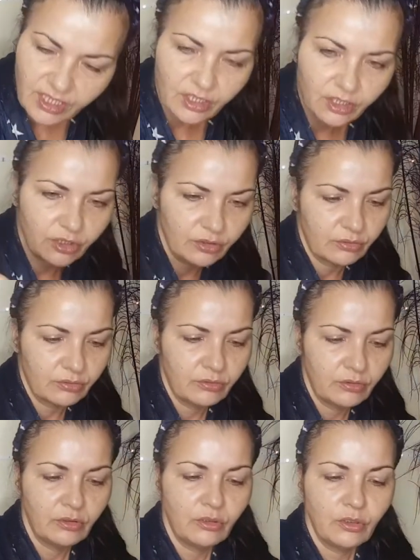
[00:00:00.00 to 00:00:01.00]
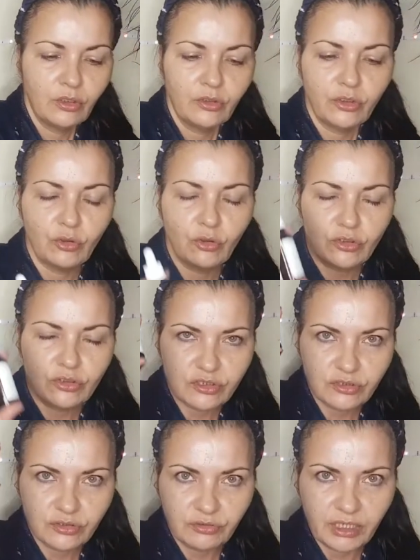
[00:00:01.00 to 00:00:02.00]
take The
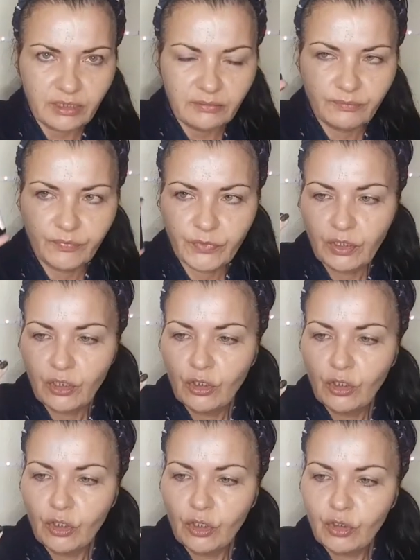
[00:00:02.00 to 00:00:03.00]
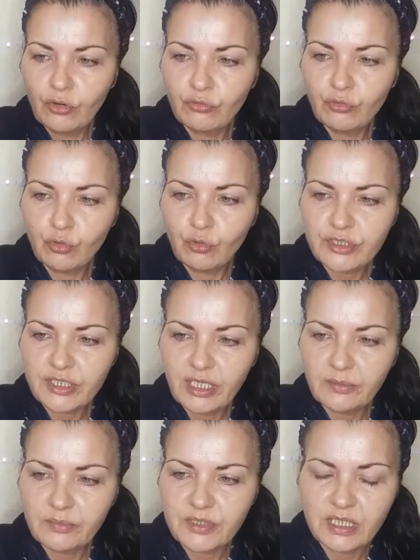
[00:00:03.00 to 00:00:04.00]
Ordinary
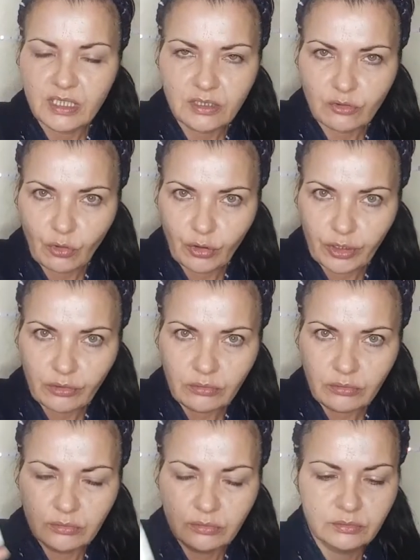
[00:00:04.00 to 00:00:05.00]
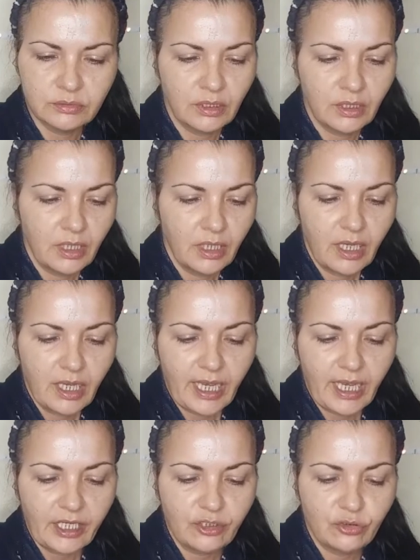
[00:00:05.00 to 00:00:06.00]
rosehip seed oil.
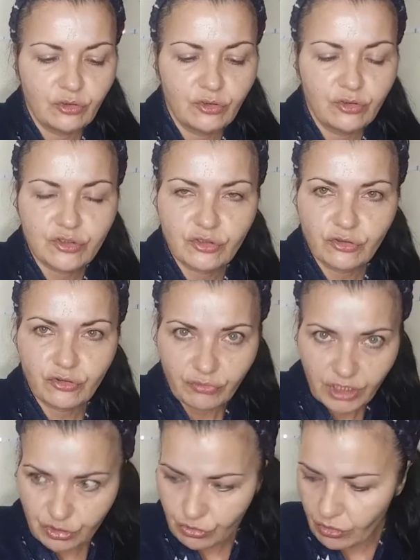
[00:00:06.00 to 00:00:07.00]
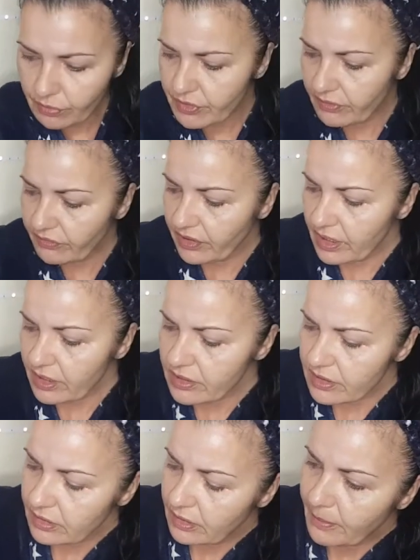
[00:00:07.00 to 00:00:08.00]
I use three drops of
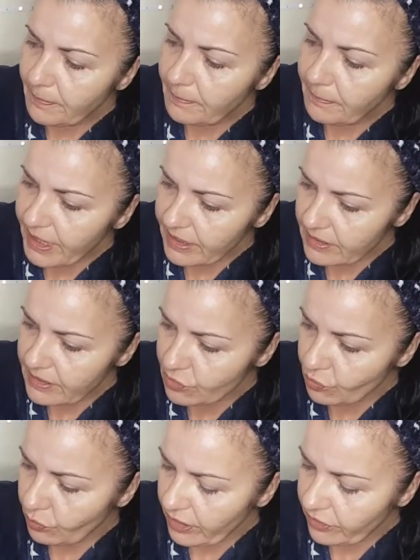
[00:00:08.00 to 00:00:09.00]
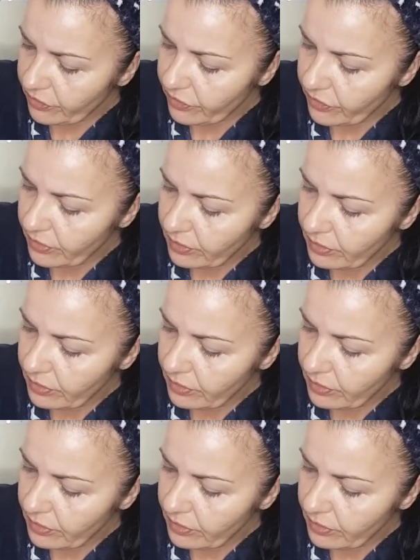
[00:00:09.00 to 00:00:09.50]
this mixed with,